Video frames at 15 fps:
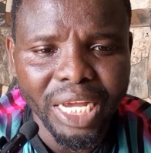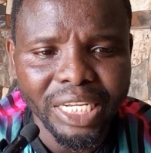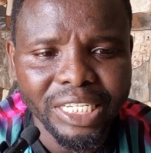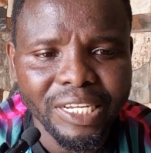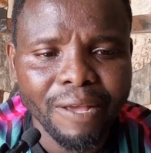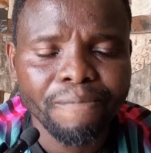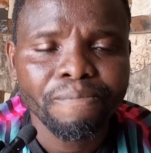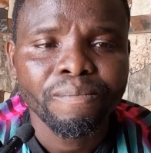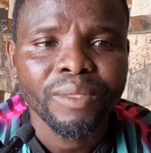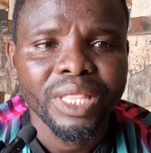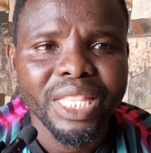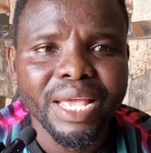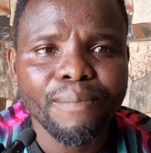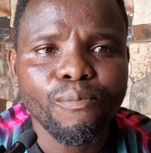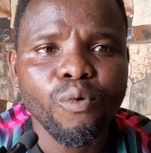engine.
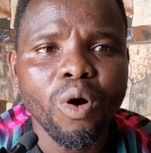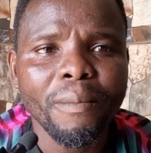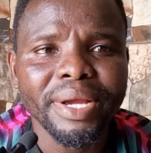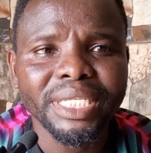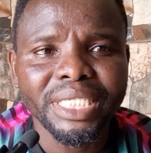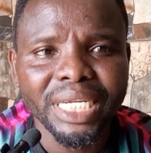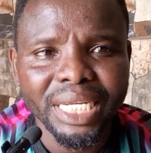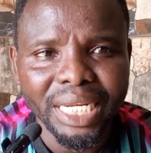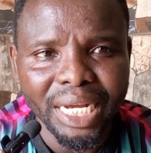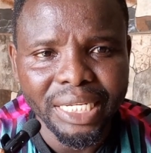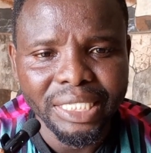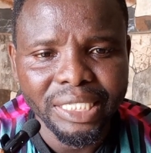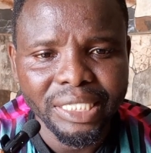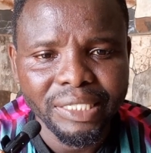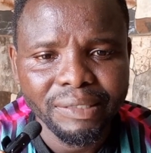The poor
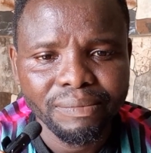maintenance,